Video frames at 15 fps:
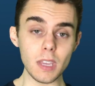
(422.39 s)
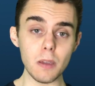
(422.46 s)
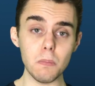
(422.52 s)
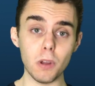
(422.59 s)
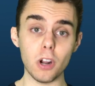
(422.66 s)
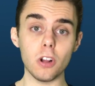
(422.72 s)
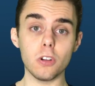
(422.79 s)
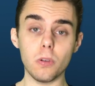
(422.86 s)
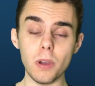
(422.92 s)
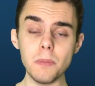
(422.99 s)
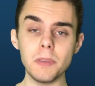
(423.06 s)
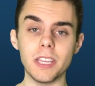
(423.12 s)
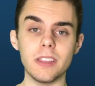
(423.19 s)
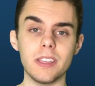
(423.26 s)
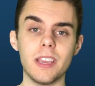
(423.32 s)
But on
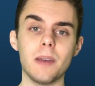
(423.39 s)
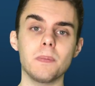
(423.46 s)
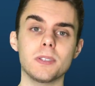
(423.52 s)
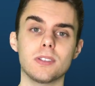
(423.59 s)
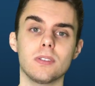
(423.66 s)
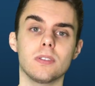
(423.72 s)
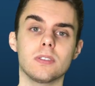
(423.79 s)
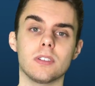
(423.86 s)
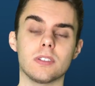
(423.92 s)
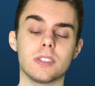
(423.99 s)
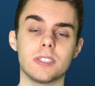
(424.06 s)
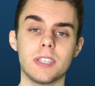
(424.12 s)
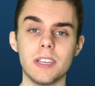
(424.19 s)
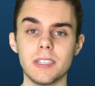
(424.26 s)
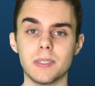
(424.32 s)
Quibi, the episodes are
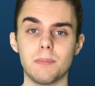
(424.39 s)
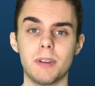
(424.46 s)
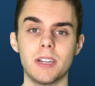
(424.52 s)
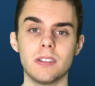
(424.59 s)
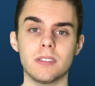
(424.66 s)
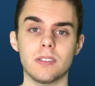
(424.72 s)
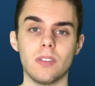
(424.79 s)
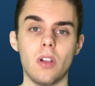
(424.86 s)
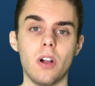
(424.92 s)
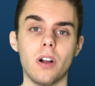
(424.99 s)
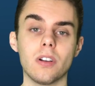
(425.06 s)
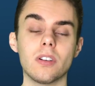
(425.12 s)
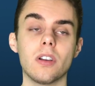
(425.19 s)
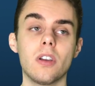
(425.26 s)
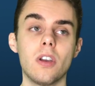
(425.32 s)
6 minutes
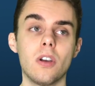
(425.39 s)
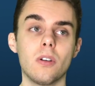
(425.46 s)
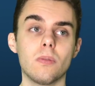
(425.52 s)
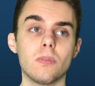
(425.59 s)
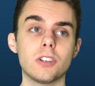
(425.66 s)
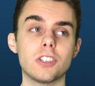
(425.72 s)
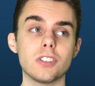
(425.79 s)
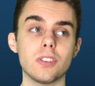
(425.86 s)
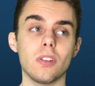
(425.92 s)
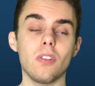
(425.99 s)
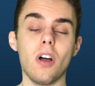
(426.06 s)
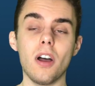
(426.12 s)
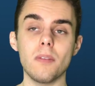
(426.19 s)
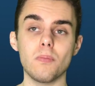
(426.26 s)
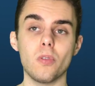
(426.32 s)
long, which is a
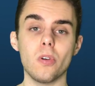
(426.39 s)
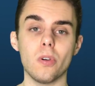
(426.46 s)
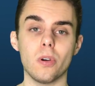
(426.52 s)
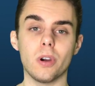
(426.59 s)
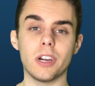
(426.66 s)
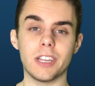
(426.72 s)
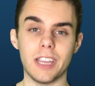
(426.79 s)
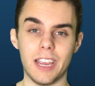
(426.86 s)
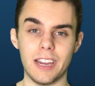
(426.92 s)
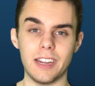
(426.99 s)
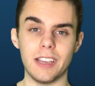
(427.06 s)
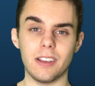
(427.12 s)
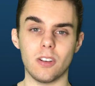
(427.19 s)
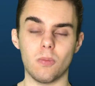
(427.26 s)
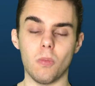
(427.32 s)
lot more
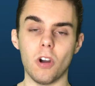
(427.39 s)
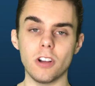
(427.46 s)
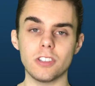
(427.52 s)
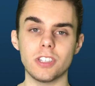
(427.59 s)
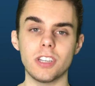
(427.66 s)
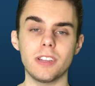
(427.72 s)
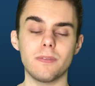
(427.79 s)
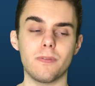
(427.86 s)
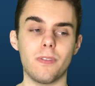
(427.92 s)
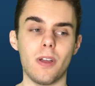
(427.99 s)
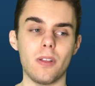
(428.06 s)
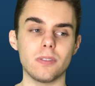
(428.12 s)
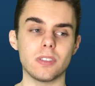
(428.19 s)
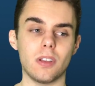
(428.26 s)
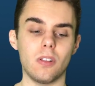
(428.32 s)
organic. Watching it
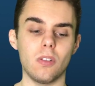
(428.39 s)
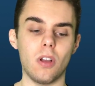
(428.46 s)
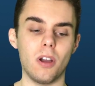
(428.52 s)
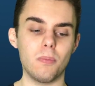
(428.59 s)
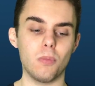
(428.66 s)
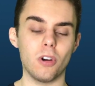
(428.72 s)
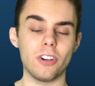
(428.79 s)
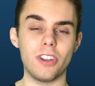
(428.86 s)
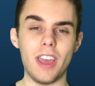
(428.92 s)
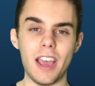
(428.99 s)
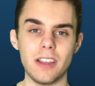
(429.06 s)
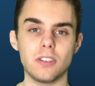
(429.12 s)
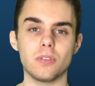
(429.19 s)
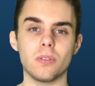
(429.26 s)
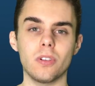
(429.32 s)
felt a lot more
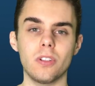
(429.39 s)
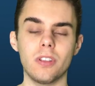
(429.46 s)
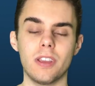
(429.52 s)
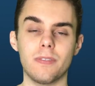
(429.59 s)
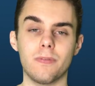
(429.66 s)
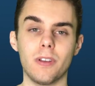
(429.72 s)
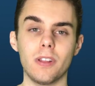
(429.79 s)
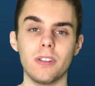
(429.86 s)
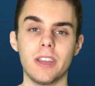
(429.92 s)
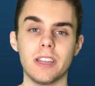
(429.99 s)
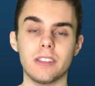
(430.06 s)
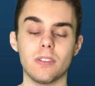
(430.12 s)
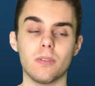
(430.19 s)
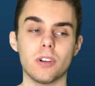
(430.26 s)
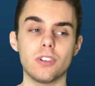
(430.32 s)
natural. It felt
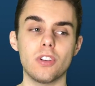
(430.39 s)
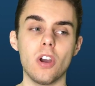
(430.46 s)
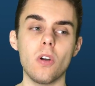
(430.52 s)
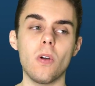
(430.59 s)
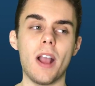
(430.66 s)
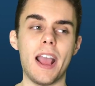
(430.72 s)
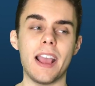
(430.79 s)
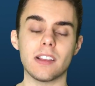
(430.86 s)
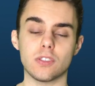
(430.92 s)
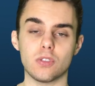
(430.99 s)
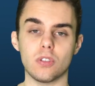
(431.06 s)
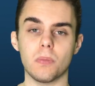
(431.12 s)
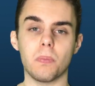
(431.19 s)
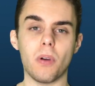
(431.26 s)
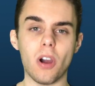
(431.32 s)
like there were no
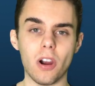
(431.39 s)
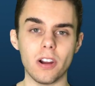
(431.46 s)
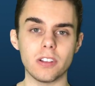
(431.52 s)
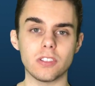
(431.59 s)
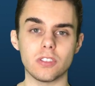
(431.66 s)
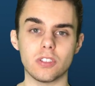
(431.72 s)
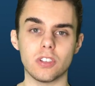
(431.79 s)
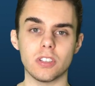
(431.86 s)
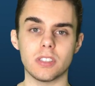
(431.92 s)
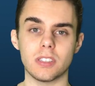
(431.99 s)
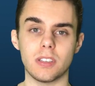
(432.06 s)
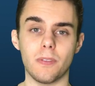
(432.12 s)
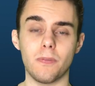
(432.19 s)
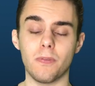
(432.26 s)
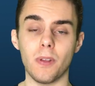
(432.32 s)
extra parts just
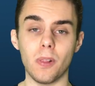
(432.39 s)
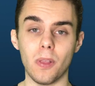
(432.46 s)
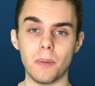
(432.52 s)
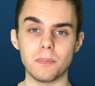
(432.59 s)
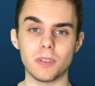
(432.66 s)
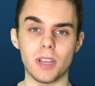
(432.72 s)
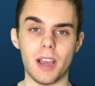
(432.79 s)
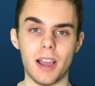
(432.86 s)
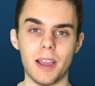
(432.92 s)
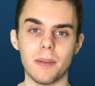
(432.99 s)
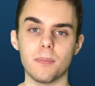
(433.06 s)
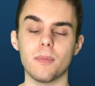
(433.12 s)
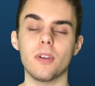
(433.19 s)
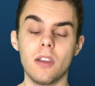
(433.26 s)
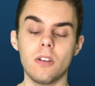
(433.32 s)
to fill up
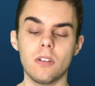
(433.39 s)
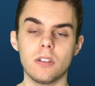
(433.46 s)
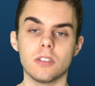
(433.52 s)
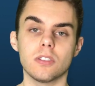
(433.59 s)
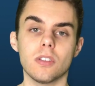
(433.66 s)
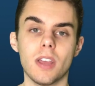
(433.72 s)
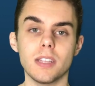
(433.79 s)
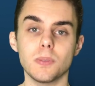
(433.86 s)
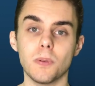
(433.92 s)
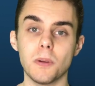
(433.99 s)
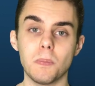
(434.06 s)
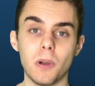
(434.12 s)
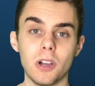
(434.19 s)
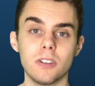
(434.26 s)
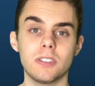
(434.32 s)
time. So that's
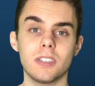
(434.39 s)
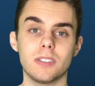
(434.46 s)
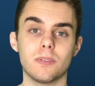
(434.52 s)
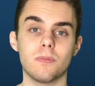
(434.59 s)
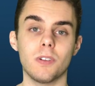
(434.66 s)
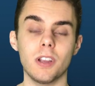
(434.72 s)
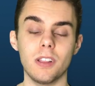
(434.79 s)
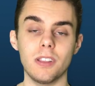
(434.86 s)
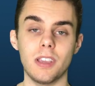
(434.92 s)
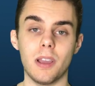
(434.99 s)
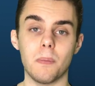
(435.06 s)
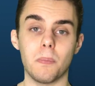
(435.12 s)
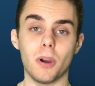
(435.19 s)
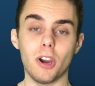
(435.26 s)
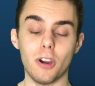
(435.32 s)
where Punk'd is really a
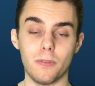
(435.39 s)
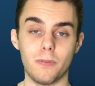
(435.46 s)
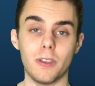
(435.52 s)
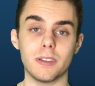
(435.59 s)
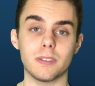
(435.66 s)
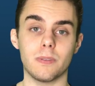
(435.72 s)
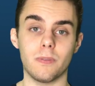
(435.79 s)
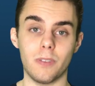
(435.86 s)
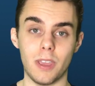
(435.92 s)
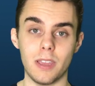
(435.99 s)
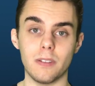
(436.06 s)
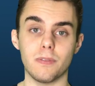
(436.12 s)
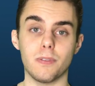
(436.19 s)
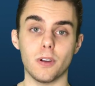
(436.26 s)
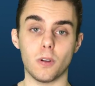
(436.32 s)
perfect
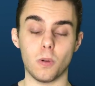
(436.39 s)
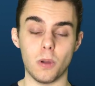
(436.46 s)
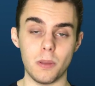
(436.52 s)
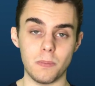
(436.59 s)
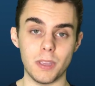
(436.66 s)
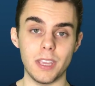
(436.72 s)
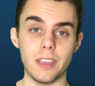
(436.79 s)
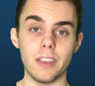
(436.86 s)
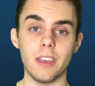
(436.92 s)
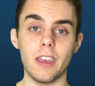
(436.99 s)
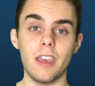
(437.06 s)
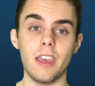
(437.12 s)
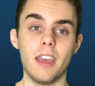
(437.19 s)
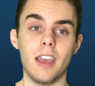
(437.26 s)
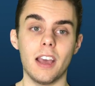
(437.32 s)
fit for Quibi.
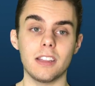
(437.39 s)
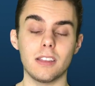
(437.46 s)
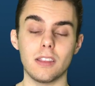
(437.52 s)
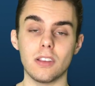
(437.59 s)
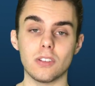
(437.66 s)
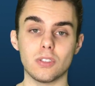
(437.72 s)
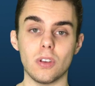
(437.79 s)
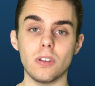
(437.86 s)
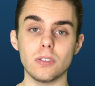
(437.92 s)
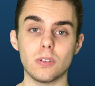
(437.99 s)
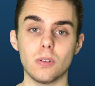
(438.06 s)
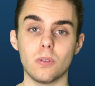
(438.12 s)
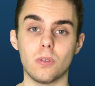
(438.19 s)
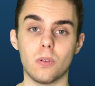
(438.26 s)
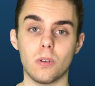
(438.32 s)
And then there's
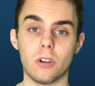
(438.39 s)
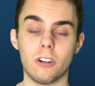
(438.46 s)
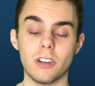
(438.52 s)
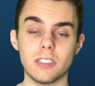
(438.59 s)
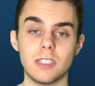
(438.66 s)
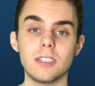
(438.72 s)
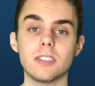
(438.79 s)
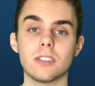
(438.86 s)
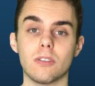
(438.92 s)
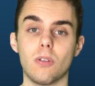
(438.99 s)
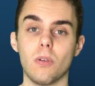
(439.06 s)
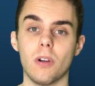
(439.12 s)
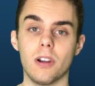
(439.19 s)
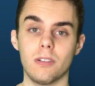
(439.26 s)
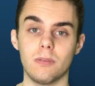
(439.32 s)
also Chrissy's
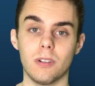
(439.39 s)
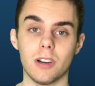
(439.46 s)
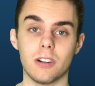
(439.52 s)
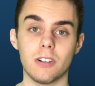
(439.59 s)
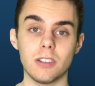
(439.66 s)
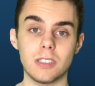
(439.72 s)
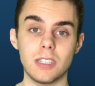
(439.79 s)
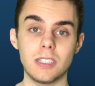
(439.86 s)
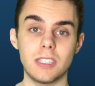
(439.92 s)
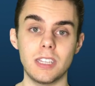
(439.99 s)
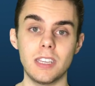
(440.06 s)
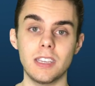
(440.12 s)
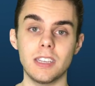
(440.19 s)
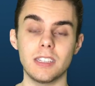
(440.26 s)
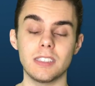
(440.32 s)
Court, where Chrissy
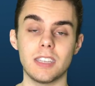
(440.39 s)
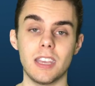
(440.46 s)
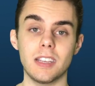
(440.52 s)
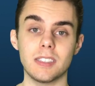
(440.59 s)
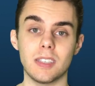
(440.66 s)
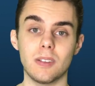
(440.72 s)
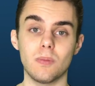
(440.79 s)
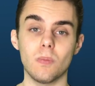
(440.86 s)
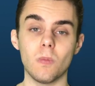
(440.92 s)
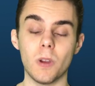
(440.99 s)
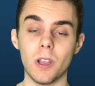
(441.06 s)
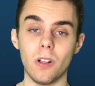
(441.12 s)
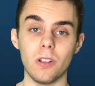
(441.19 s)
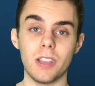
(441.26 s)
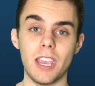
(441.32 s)
Teigen takes in
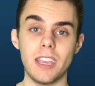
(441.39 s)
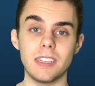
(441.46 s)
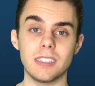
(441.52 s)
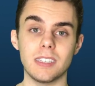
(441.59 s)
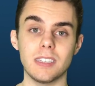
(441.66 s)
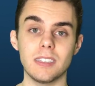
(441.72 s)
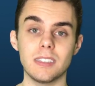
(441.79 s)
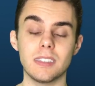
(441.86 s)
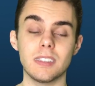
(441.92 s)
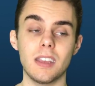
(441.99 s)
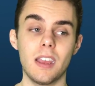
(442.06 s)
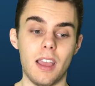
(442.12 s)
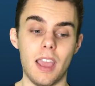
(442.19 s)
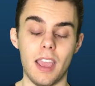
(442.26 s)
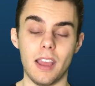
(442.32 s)
real cases
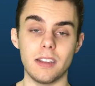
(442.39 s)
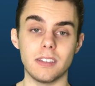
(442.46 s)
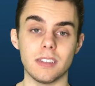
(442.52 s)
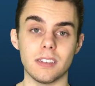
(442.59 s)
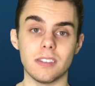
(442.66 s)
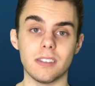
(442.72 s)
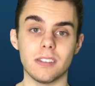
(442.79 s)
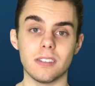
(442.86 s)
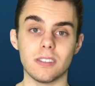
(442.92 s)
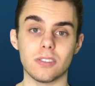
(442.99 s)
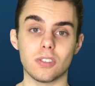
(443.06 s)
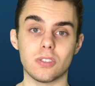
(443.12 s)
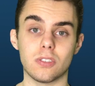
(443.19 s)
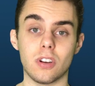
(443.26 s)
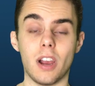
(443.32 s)
and
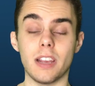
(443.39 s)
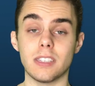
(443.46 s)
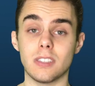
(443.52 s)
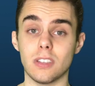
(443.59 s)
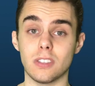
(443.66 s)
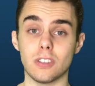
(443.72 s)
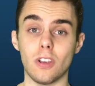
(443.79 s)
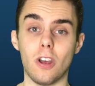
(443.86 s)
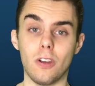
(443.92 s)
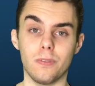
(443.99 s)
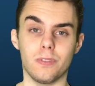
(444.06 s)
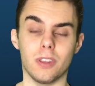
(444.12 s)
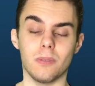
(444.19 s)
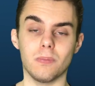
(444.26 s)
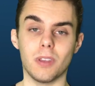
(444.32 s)
tries to
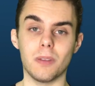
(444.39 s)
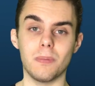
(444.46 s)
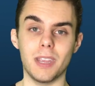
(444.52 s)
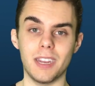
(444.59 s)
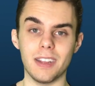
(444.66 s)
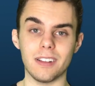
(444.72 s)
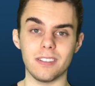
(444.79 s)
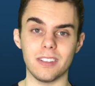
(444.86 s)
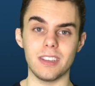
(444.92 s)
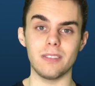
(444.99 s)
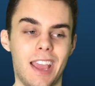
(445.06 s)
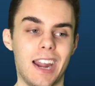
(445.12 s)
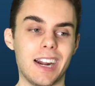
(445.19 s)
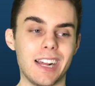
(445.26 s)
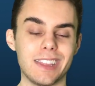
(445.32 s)
solve them comedically.
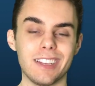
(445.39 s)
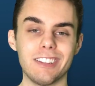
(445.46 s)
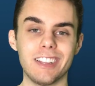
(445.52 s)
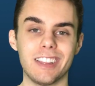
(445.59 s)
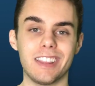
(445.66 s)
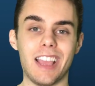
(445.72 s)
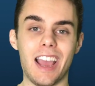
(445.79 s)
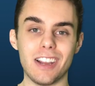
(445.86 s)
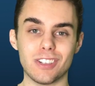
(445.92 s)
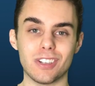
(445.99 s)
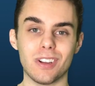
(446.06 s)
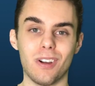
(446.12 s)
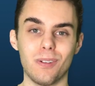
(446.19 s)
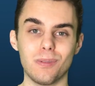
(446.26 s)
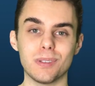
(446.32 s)
And I thought that that
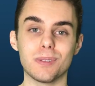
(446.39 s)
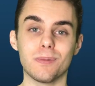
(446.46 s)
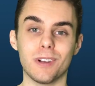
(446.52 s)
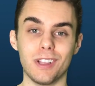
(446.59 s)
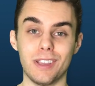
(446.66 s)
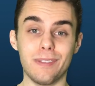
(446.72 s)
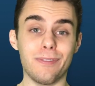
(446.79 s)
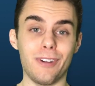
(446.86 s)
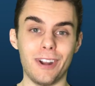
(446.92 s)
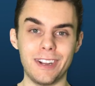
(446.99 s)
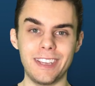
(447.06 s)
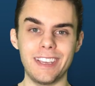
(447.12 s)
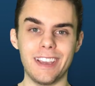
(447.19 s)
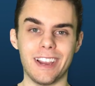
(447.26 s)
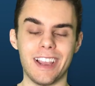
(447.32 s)
show was really funny.